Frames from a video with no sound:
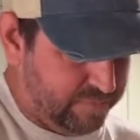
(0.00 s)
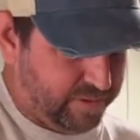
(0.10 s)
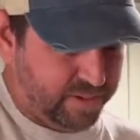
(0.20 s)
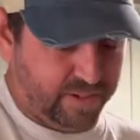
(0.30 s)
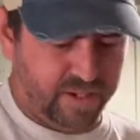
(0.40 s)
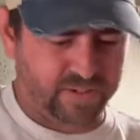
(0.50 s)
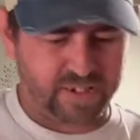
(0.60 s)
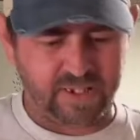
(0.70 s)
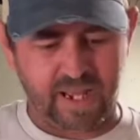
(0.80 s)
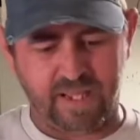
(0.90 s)
you're close
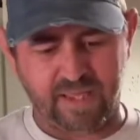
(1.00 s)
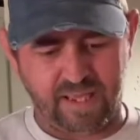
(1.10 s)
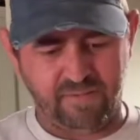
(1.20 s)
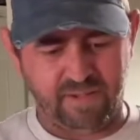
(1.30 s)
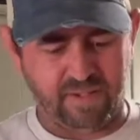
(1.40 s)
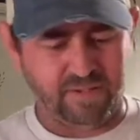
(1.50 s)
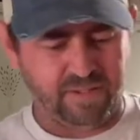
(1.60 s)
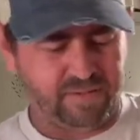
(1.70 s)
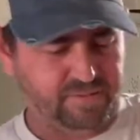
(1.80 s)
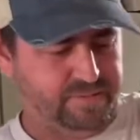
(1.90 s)
to South Haven, you
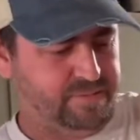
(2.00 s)
can